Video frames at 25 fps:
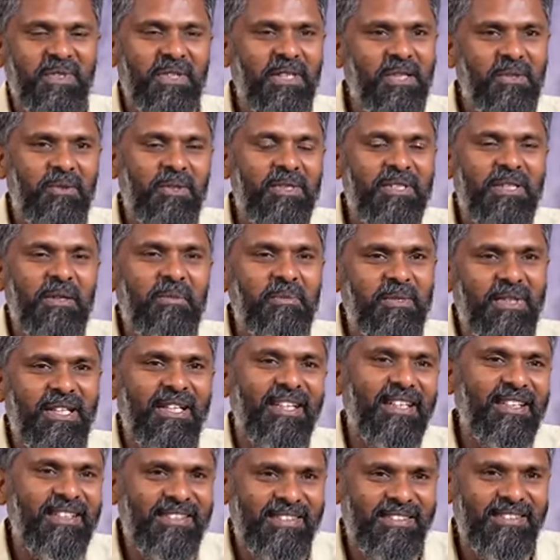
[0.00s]
It was something
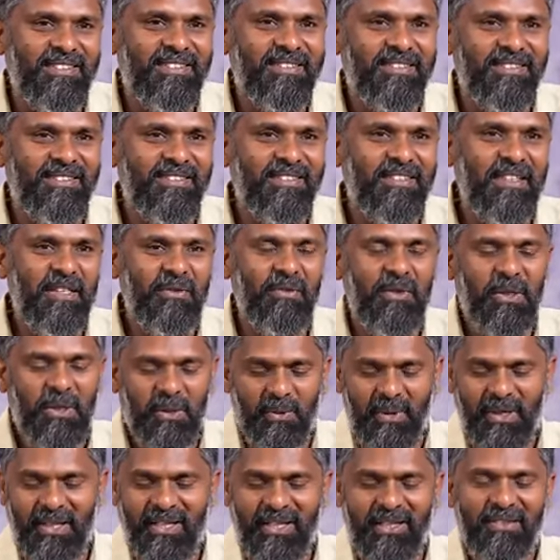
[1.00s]
else. Even now
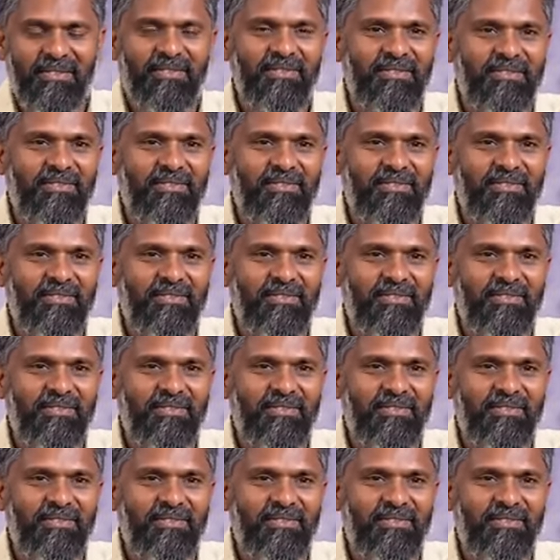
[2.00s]
I can